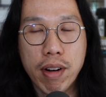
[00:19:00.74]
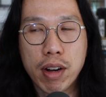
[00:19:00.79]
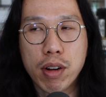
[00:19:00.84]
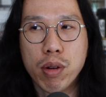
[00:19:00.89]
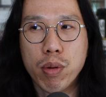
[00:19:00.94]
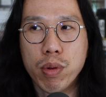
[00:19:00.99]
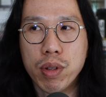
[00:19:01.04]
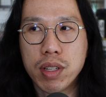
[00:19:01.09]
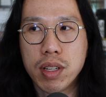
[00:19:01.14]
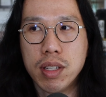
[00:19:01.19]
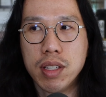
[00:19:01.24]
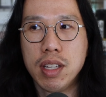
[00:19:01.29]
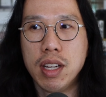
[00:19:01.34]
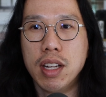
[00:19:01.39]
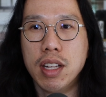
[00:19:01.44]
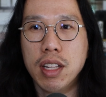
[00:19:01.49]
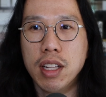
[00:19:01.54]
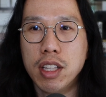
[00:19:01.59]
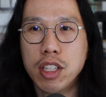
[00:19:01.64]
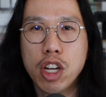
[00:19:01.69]
record was
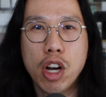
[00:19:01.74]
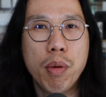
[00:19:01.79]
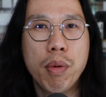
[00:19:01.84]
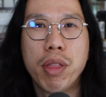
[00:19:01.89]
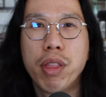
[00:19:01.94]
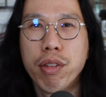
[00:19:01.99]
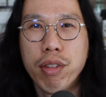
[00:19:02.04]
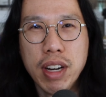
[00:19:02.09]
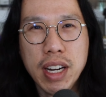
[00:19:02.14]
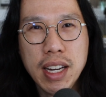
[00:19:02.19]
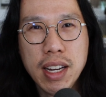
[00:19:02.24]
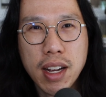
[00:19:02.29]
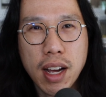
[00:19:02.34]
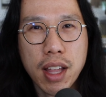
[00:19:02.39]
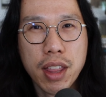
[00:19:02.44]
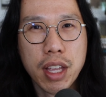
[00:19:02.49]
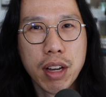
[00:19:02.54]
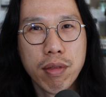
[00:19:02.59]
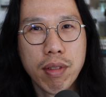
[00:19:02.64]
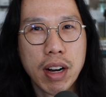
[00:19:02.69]
considered in the top 3
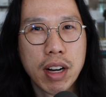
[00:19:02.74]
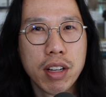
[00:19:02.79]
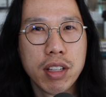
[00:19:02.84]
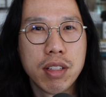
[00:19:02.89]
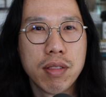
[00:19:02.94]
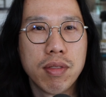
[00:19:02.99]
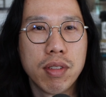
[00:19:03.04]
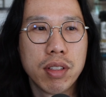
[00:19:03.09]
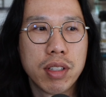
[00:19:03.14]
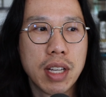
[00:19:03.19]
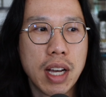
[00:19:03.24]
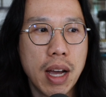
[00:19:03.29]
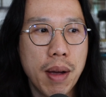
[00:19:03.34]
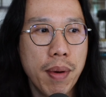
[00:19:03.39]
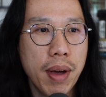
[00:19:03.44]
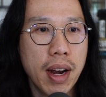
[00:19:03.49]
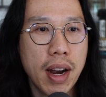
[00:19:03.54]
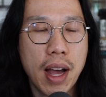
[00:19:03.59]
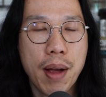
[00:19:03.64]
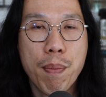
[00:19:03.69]
I think records of all
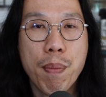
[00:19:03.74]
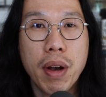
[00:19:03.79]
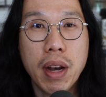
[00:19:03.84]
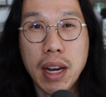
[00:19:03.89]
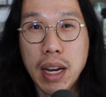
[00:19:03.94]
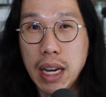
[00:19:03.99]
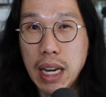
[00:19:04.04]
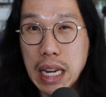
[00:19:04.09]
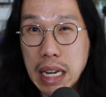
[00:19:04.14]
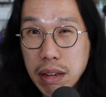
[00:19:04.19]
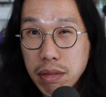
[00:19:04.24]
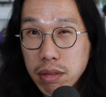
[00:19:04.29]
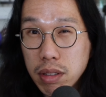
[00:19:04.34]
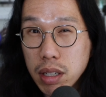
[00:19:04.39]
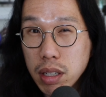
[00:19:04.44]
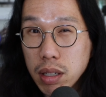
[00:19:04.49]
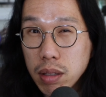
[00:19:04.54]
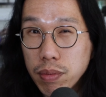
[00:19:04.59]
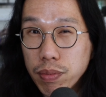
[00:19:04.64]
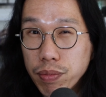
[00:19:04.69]
time and I believed
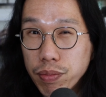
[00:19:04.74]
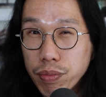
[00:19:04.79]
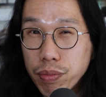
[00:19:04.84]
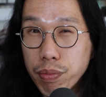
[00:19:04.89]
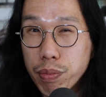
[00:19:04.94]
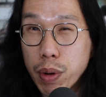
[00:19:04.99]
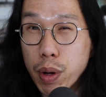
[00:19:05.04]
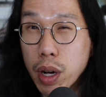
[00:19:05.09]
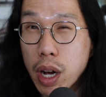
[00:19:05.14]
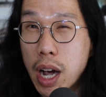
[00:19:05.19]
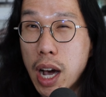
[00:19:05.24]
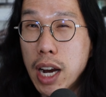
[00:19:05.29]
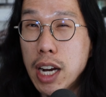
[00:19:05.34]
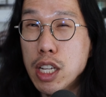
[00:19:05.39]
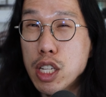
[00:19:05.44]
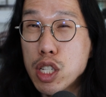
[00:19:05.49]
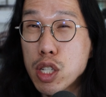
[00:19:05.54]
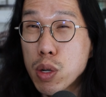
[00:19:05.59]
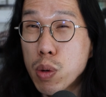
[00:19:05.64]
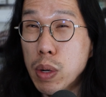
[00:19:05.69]
it. But kind
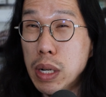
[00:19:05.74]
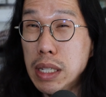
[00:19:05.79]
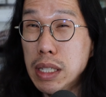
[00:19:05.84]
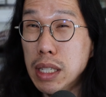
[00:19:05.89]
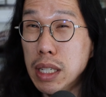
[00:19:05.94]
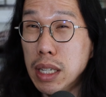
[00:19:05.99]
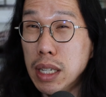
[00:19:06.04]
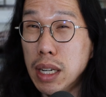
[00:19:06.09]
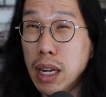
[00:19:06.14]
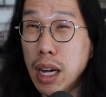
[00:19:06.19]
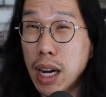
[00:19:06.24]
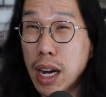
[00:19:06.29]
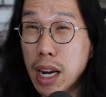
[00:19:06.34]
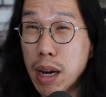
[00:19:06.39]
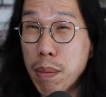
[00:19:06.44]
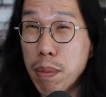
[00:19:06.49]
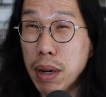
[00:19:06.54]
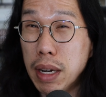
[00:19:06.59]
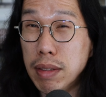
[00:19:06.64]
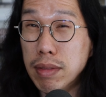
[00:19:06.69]
of squinting. I
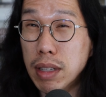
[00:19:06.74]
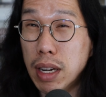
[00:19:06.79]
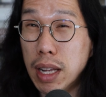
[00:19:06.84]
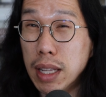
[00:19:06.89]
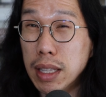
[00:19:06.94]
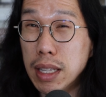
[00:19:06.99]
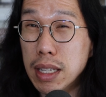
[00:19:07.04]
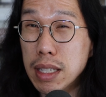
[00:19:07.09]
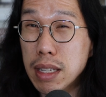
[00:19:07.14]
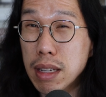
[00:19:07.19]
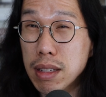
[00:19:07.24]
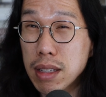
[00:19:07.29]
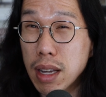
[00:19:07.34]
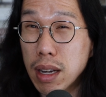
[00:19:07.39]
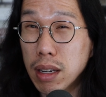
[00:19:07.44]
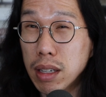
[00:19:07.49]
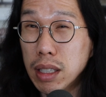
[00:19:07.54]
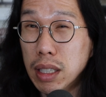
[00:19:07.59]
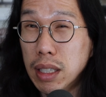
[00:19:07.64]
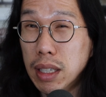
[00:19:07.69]
kind of believed it like this. I was
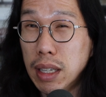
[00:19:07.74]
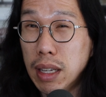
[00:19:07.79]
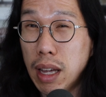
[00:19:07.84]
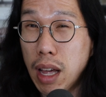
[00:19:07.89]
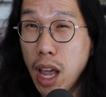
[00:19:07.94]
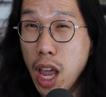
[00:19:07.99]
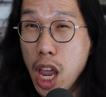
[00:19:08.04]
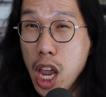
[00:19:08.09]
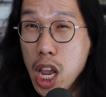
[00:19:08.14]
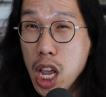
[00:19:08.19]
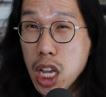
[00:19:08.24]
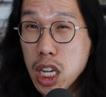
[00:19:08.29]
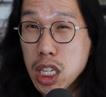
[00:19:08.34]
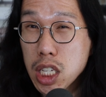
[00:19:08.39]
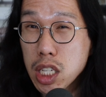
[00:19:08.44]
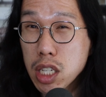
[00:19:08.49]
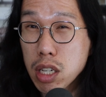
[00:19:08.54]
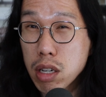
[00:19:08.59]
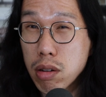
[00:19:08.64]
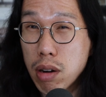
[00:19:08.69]
like, this
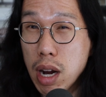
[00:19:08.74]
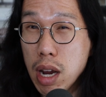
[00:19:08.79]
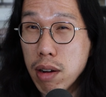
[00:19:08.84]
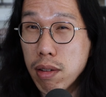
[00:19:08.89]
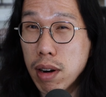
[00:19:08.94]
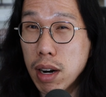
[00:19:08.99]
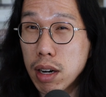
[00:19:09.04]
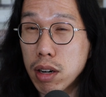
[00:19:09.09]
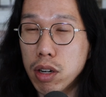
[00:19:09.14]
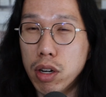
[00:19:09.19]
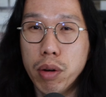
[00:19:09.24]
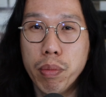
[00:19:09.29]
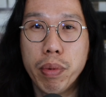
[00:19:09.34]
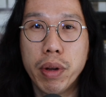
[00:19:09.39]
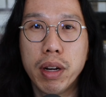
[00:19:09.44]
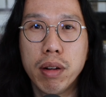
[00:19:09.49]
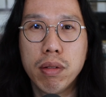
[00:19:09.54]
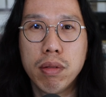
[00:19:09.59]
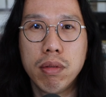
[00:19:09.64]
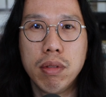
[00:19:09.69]
is a great record,
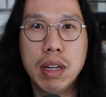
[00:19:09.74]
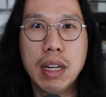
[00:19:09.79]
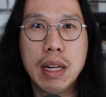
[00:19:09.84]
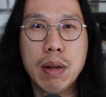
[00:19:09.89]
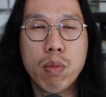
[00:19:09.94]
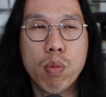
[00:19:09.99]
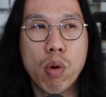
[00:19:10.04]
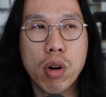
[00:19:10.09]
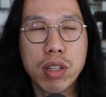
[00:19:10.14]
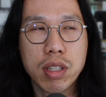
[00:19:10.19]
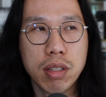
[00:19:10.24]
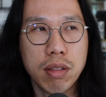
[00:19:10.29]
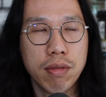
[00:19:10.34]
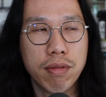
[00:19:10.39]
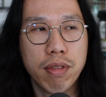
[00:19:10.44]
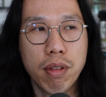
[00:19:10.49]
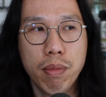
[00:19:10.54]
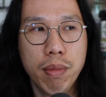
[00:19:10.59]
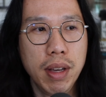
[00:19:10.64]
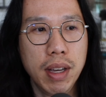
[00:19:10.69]
but it really wasn't
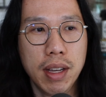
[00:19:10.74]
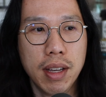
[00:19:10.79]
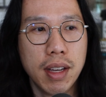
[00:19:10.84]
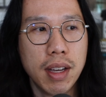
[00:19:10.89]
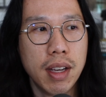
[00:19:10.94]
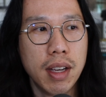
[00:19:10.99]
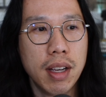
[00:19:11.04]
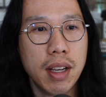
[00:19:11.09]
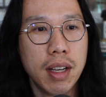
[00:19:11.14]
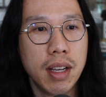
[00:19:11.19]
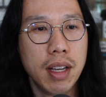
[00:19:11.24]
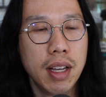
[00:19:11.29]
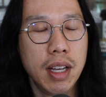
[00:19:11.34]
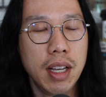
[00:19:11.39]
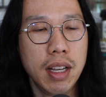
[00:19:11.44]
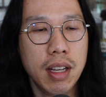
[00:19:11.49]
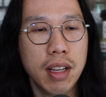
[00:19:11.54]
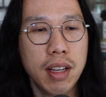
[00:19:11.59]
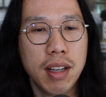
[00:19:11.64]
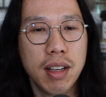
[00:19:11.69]
for me.
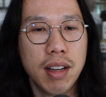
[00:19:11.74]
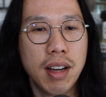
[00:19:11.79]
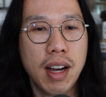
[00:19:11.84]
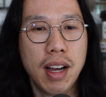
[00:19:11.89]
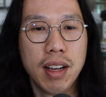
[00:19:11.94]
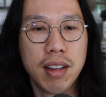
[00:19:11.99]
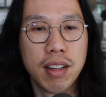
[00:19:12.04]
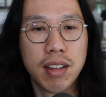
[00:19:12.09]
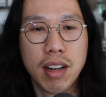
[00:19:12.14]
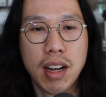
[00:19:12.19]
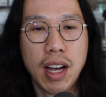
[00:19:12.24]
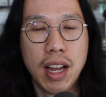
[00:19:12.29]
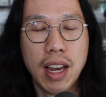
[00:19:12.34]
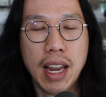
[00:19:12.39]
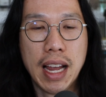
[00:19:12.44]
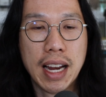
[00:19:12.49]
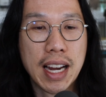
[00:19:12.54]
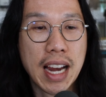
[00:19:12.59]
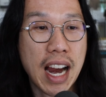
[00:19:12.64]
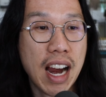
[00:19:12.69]
It, I, I
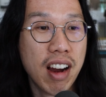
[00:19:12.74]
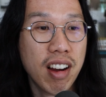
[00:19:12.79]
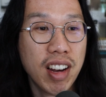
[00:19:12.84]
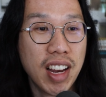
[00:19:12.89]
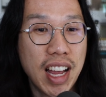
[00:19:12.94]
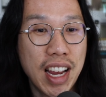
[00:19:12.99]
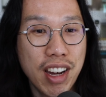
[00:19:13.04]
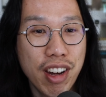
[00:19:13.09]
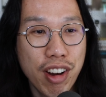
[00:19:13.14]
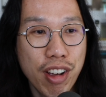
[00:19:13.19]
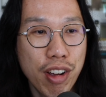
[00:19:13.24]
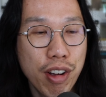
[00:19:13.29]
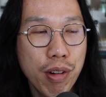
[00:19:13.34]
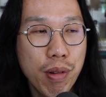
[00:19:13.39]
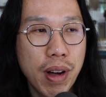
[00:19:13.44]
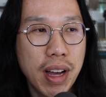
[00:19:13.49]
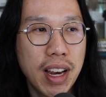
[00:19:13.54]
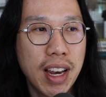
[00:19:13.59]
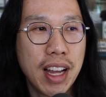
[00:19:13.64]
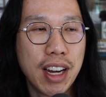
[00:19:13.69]
like Caroline
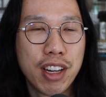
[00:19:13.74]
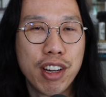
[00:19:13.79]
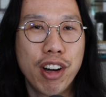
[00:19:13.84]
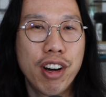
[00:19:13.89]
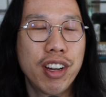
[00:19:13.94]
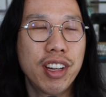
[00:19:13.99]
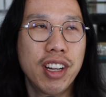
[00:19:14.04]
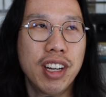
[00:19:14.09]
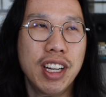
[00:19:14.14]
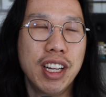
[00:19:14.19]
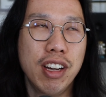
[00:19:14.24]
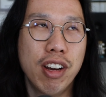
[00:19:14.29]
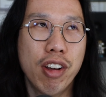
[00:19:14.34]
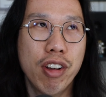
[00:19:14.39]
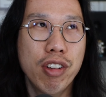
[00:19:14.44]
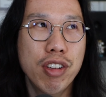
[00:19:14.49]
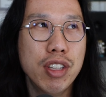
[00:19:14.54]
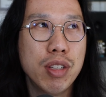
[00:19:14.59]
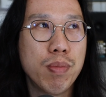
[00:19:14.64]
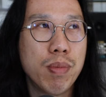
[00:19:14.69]
No, I like God Only
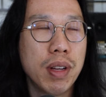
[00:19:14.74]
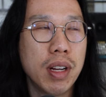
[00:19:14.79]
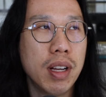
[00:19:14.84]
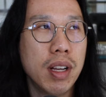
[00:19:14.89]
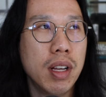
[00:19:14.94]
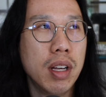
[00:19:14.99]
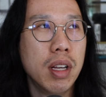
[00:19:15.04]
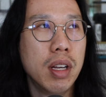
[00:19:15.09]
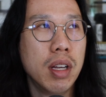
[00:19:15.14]
Knows, but